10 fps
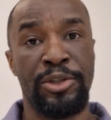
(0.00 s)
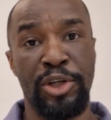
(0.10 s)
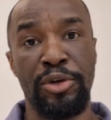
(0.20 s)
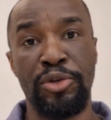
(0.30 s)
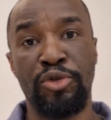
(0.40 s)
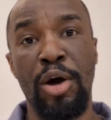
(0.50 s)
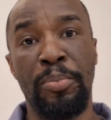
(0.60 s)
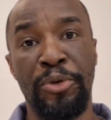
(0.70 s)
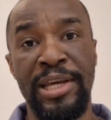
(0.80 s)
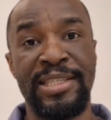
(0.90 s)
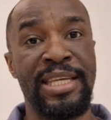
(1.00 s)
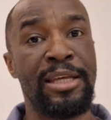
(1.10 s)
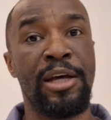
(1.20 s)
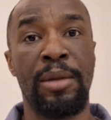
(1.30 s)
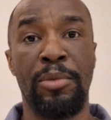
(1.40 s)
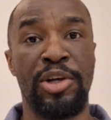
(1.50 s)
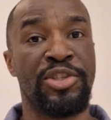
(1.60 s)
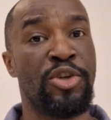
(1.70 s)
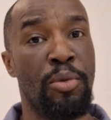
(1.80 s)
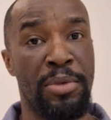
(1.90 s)
Donald Trump praised Elon
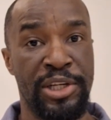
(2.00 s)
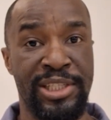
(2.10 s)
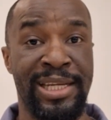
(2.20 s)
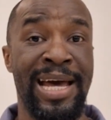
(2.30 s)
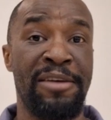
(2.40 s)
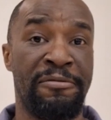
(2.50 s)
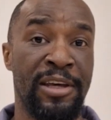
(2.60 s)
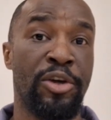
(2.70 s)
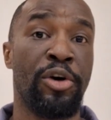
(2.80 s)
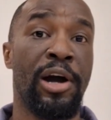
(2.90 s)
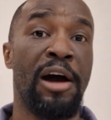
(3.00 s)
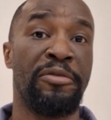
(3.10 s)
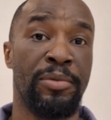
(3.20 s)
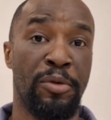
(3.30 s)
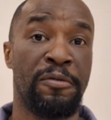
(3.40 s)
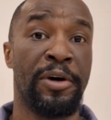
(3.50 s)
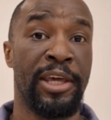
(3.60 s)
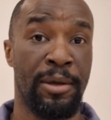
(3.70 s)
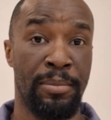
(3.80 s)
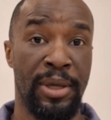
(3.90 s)
Musk so much that I felt uncomfortable for
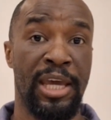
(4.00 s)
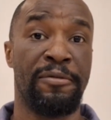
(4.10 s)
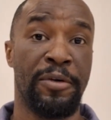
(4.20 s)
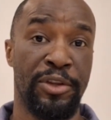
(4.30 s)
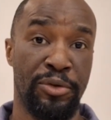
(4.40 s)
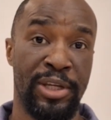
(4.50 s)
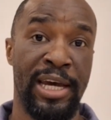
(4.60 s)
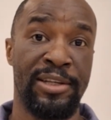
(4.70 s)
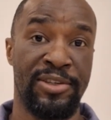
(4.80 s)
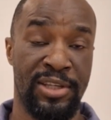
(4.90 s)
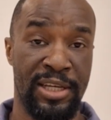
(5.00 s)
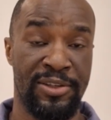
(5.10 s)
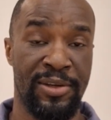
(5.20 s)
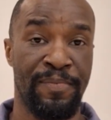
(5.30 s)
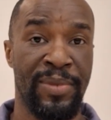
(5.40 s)
him and for the United States.